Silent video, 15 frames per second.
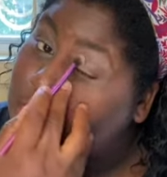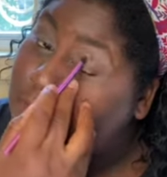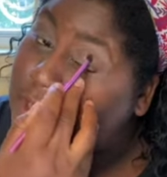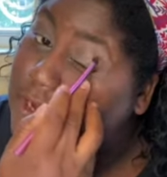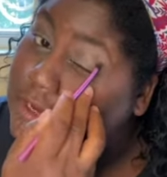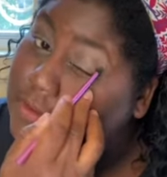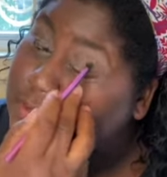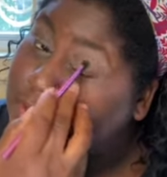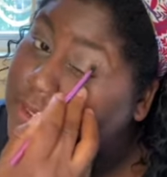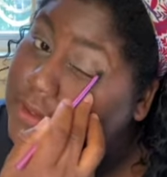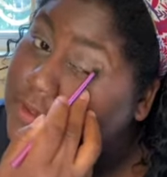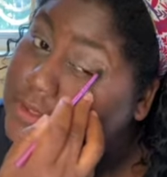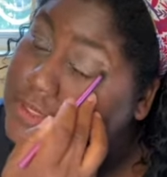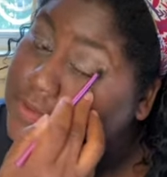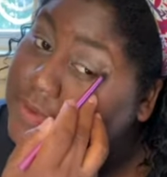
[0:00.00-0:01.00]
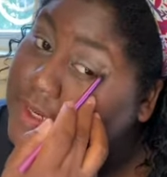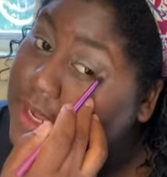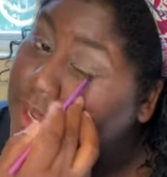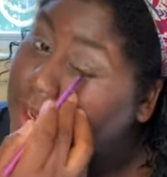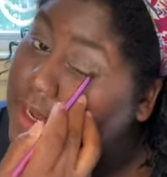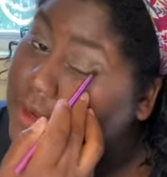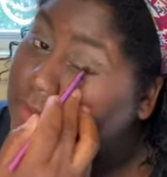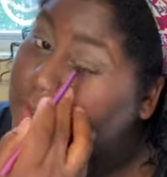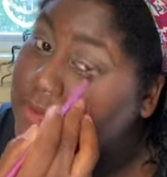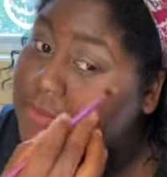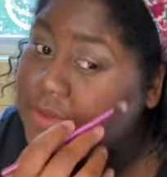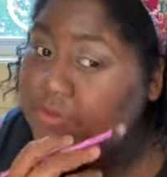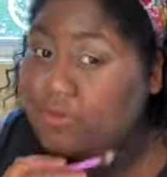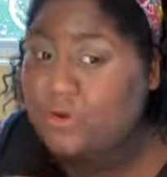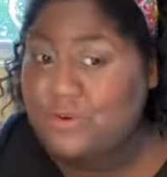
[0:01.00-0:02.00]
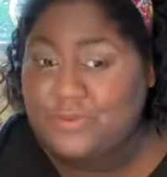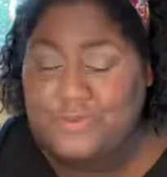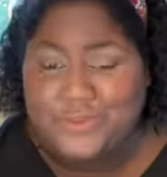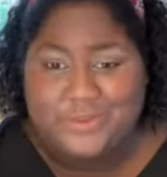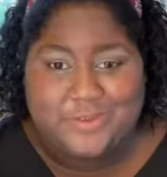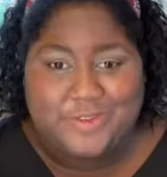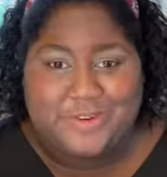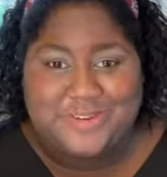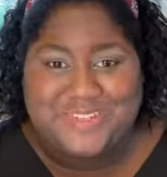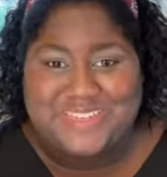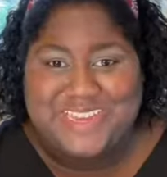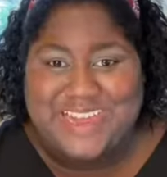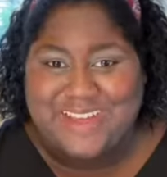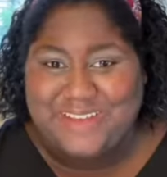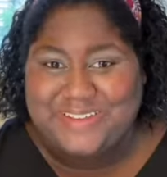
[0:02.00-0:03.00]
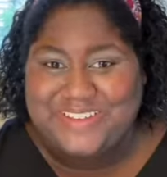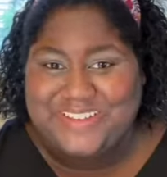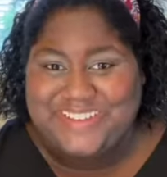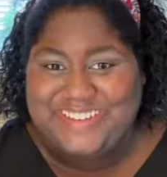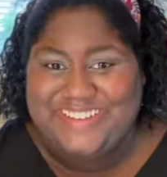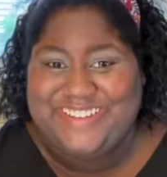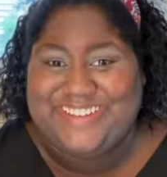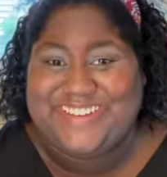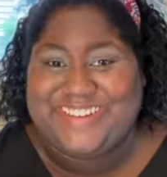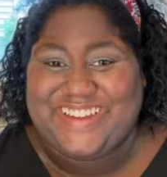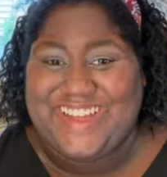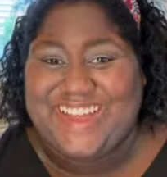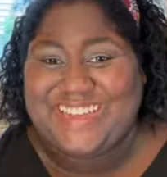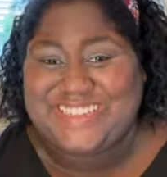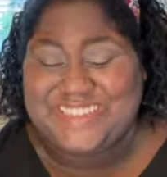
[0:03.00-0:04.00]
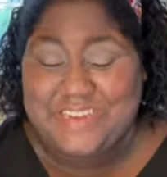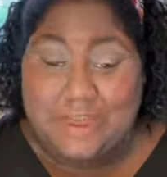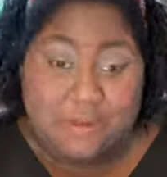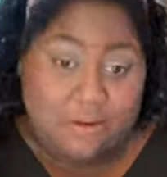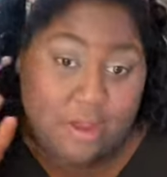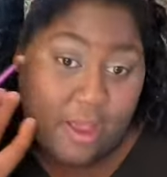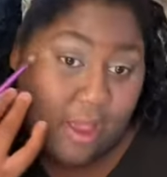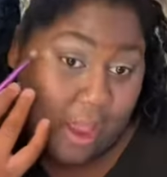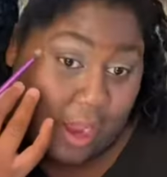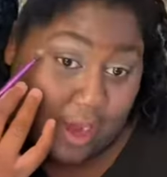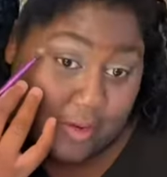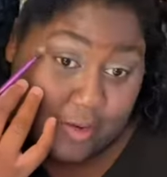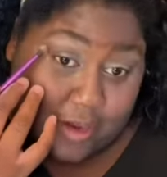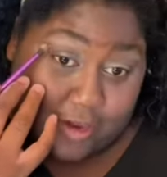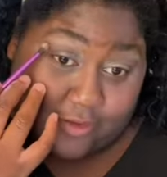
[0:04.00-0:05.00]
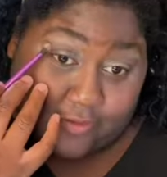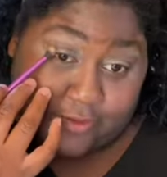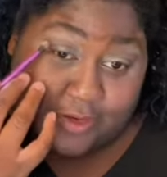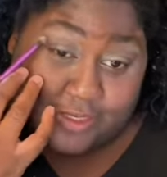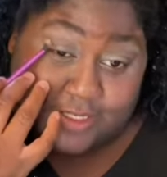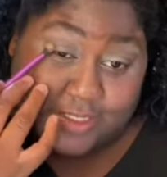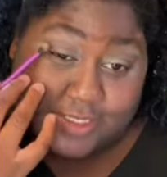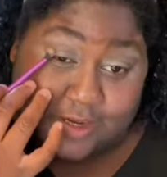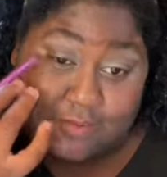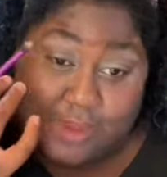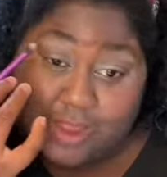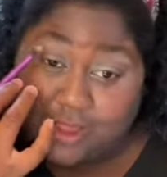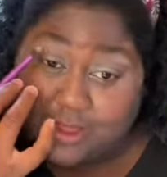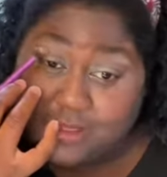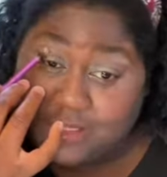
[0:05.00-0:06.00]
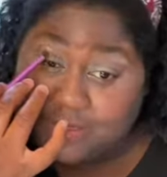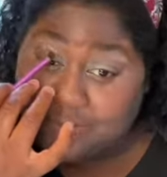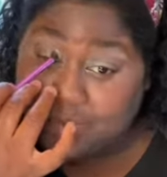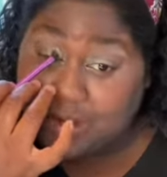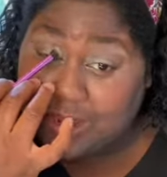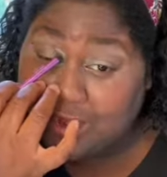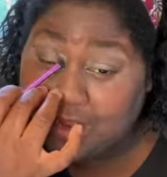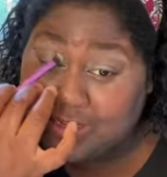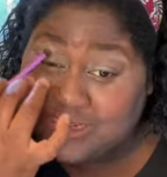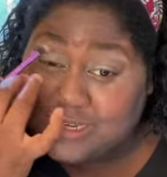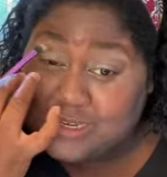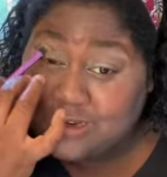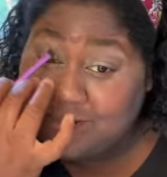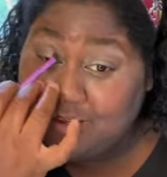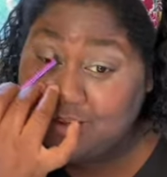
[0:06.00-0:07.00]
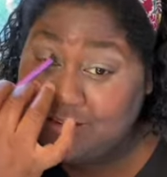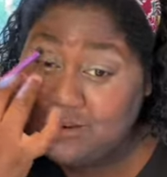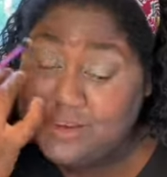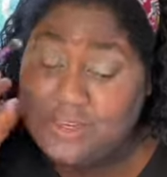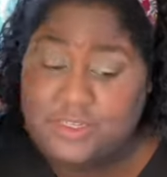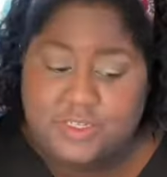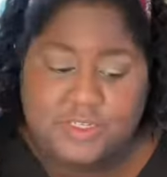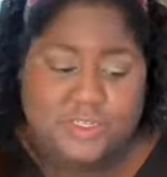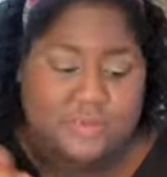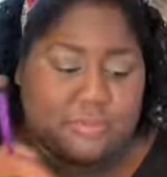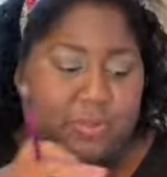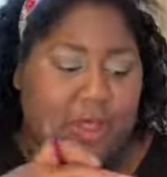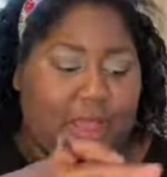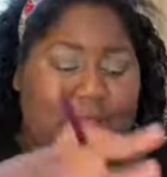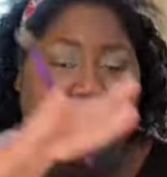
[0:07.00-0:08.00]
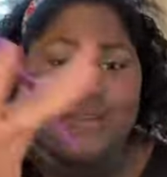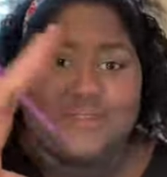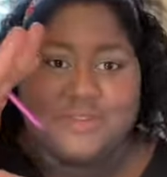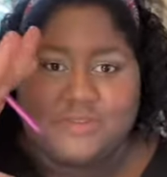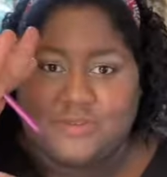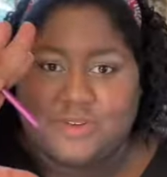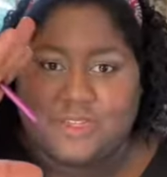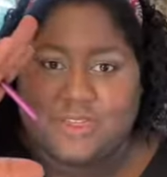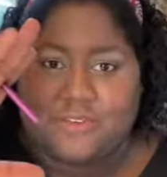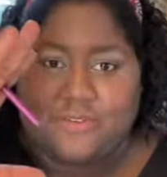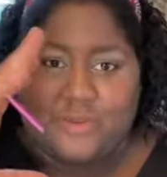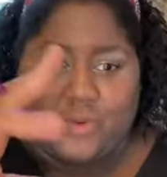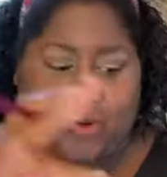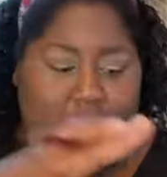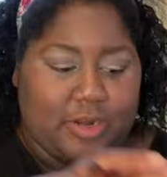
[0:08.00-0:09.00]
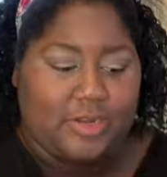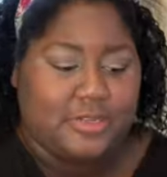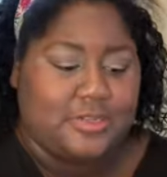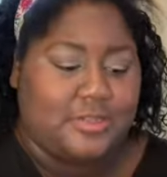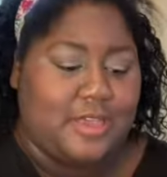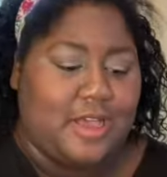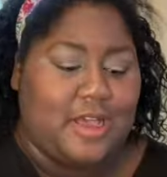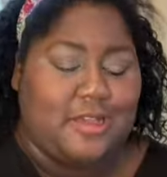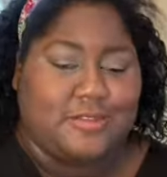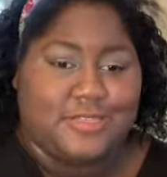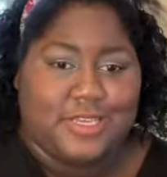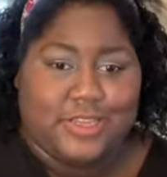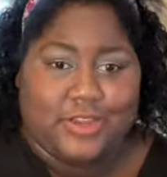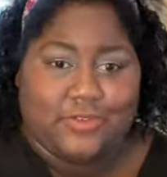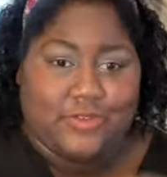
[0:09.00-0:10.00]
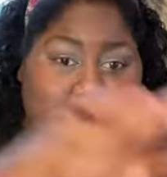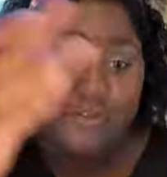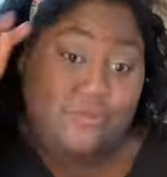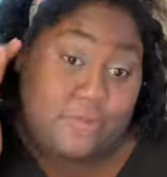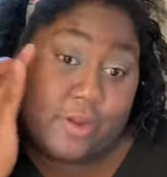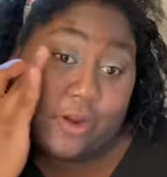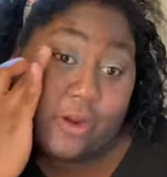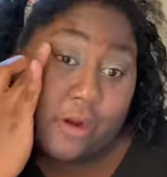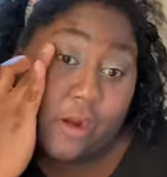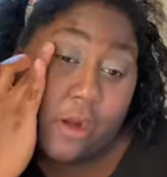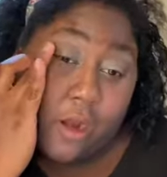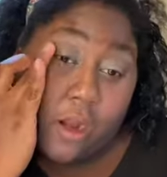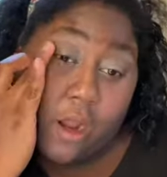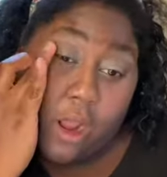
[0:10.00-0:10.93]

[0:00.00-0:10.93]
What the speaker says: anybody who's been hanging with me for a few years now, you guys know I'm not afraid to stick my hands in product and just apply it. So really, if you were gonna do that, take your ring finger,